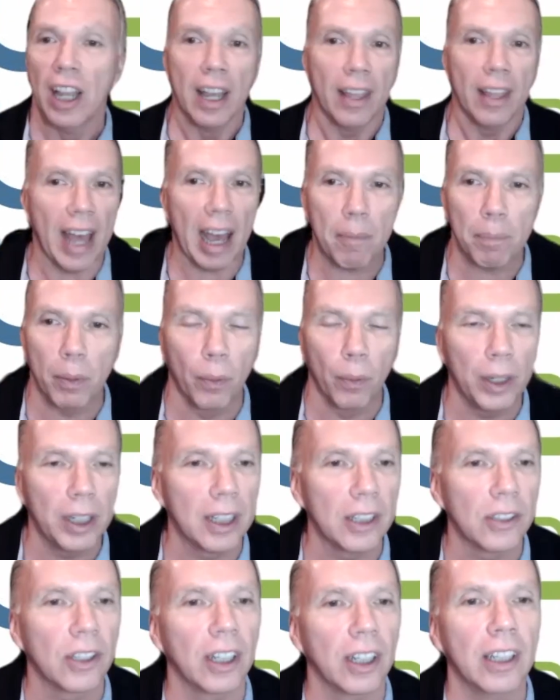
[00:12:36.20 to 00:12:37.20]
that point
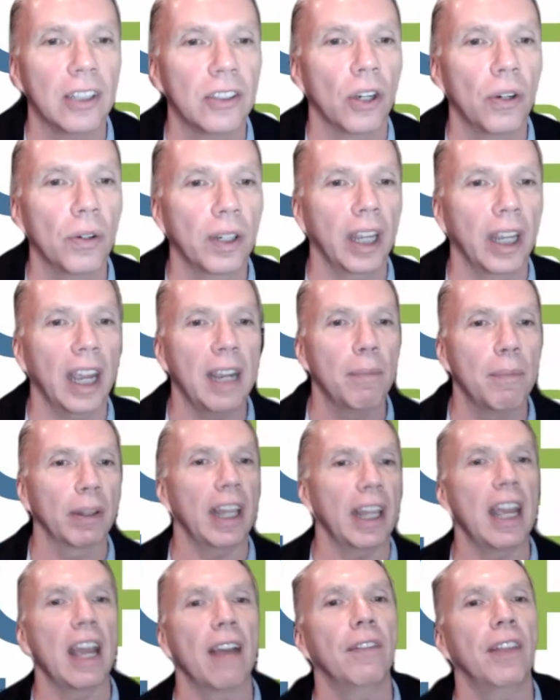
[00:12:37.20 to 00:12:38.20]
is okay, but
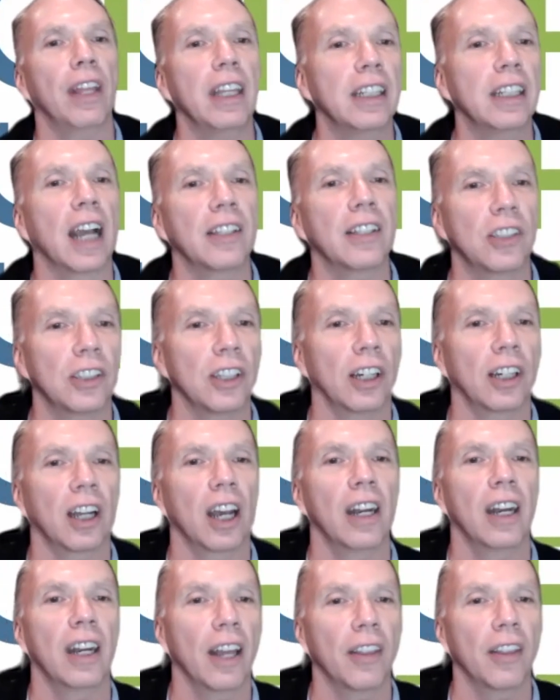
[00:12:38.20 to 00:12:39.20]
they got stuck on
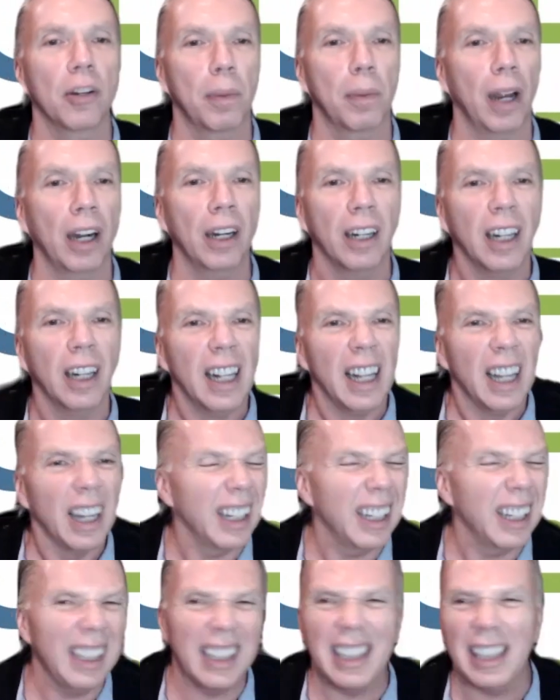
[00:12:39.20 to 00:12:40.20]
another part?
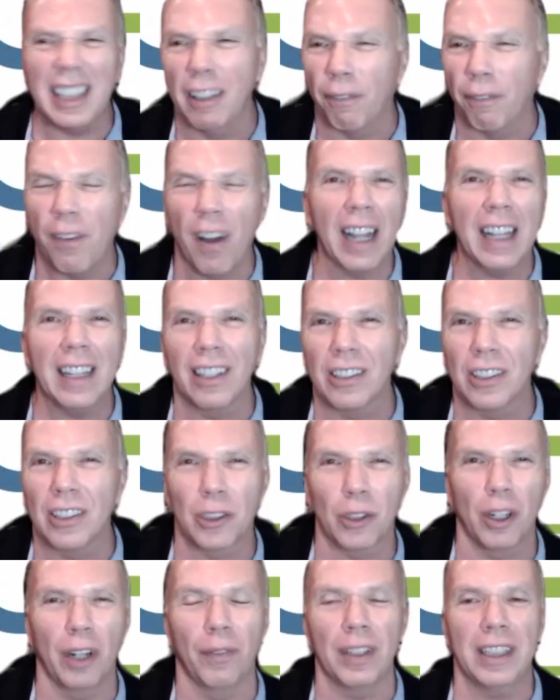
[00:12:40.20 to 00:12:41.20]
Do you find there's sort
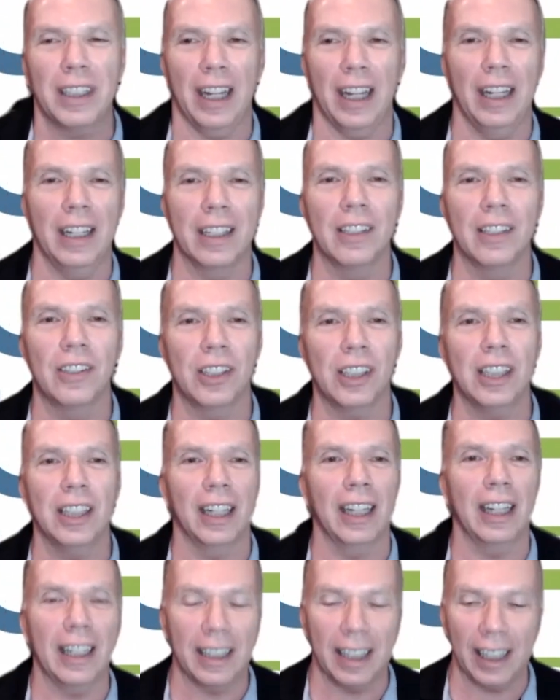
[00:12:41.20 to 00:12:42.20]
of a tendency
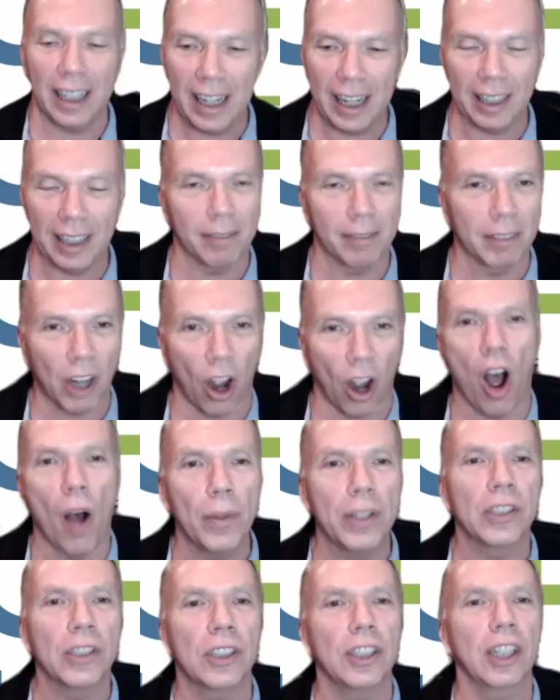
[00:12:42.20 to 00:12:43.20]
to hit common
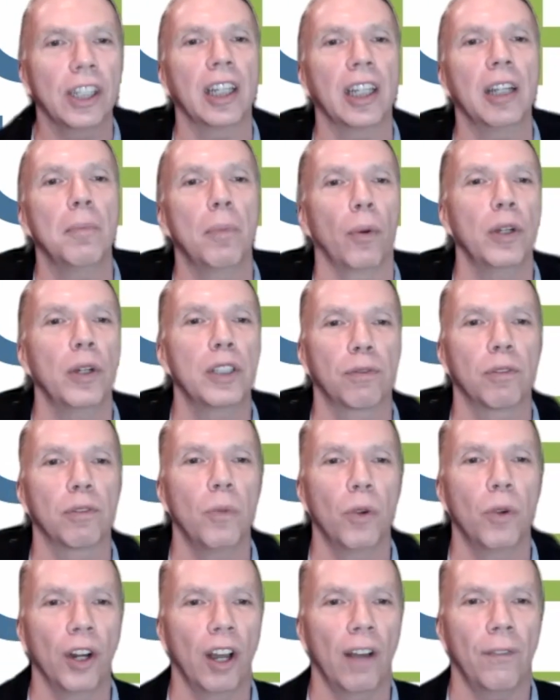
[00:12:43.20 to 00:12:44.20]
sticking points from one
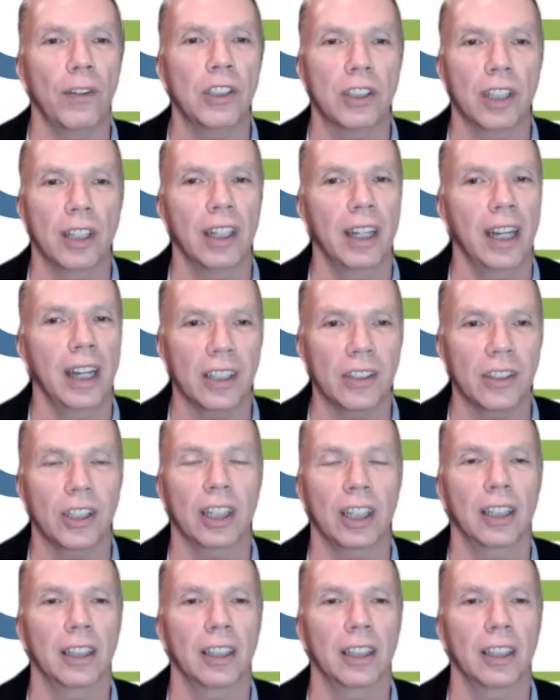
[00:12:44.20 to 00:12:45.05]
office to the next?